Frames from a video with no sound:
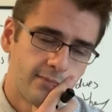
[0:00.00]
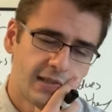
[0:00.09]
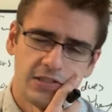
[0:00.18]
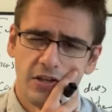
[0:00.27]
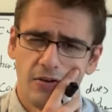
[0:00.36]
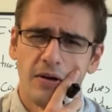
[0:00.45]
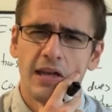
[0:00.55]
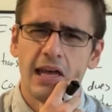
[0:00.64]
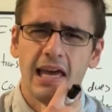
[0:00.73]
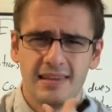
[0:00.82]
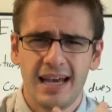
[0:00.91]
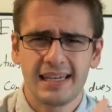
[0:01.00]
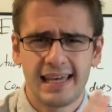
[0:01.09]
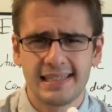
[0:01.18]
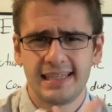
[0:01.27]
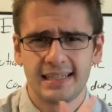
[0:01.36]
So, in that
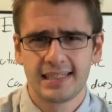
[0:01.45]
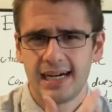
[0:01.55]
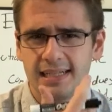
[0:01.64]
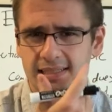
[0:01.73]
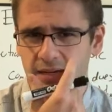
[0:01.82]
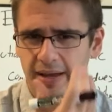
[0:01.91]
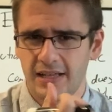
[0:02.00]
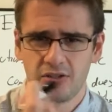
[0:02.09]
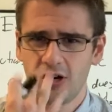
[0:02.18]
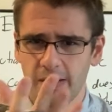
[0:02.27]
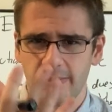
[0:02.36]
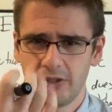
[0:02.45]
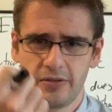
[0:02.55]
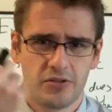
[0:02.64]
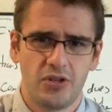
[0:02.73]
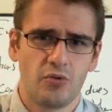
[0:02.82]
case, then God's commands are
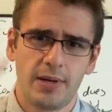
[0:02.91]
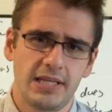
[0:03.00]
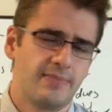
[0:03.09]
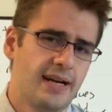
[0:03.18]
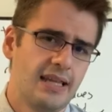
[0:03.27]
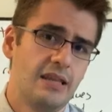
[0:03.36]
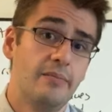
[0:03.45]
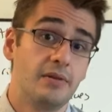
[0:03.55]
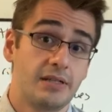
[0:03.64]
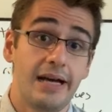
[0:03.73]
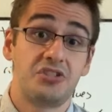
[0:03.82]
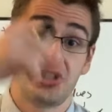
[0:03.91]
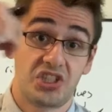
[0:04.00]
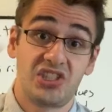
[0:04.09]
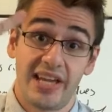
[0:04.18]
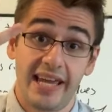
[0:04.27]
arbitrary. There's no reason behind them. God's
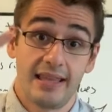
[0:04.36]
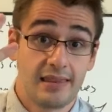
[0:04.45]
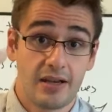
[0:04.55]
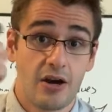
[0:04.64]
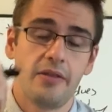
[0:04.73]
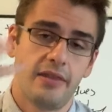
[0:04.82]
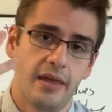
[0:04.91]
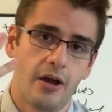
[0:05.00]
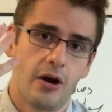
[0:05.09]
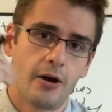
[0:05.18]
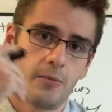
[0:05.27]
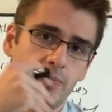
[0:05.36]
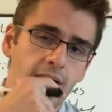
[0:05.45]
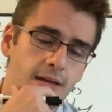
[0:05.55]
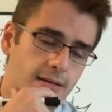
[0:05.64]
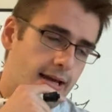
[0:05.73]
just saying that they are, and then they are.
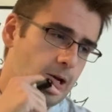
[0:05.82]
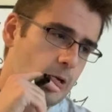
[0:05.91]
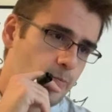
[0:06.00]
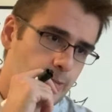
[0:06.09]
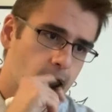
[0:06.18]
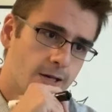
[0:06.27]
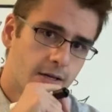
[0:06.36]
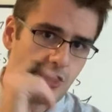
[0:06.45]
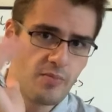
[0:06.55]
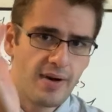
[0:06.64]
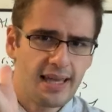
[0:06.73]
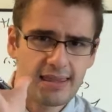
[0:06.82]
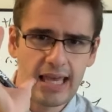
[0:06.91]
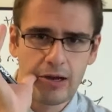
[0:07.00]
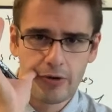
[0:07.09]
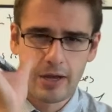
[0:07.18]
Now, you might
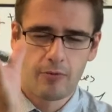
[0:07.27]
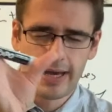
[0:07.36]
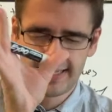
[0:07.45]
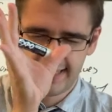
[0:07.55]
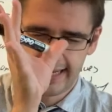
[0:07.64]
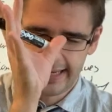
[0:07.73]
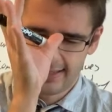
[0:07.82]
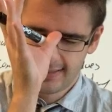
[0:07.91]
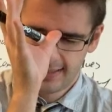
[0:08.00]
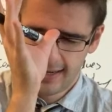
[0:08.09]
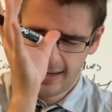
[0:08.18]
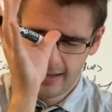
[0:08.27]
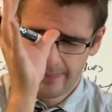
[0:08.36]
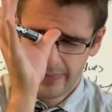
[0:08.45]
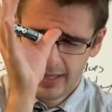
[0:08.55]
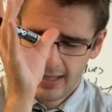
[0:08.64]
think, okay, wait a second.
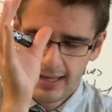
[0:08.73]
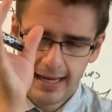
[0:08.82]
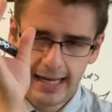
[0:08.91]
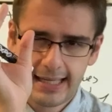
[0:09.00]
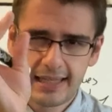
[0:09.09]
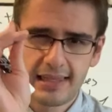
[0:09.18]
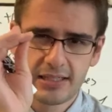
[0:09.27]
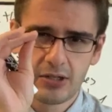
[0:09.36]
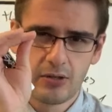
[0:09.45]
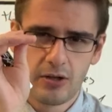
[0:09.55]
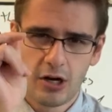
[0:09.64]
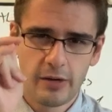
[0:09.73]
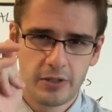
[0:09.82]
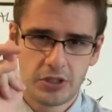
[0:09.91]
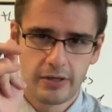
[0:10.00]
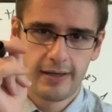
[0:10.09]
I get this whole
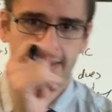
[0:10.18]
arbitrary